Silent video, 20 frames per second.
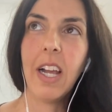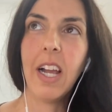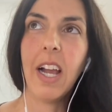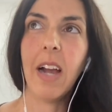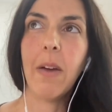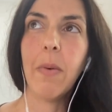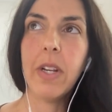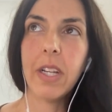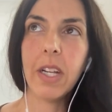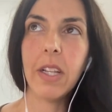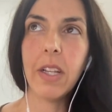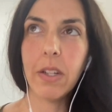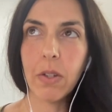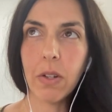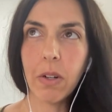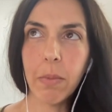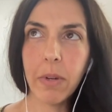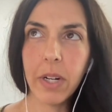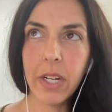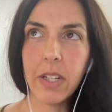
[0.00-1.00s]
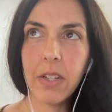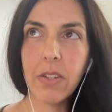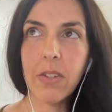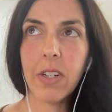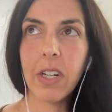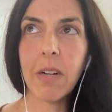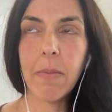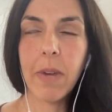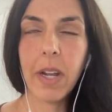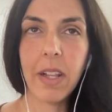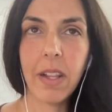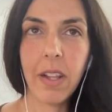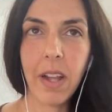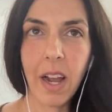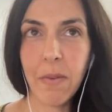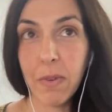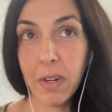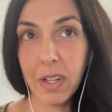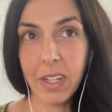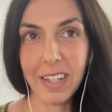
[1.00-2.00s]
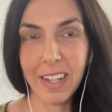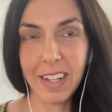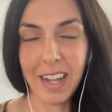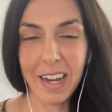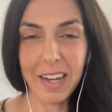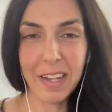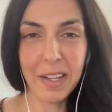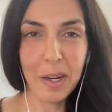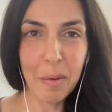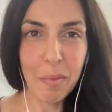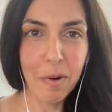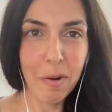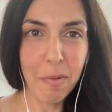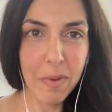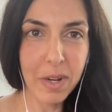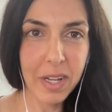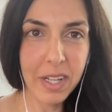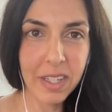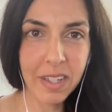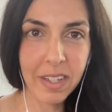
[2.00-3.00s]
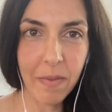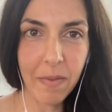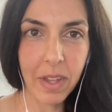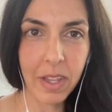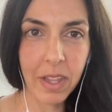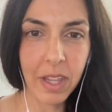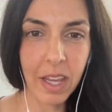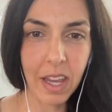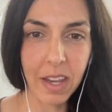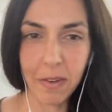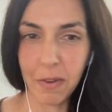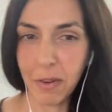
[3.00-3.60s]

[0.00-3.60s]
And we did this whole brainstorm, and I really like their purpose that they,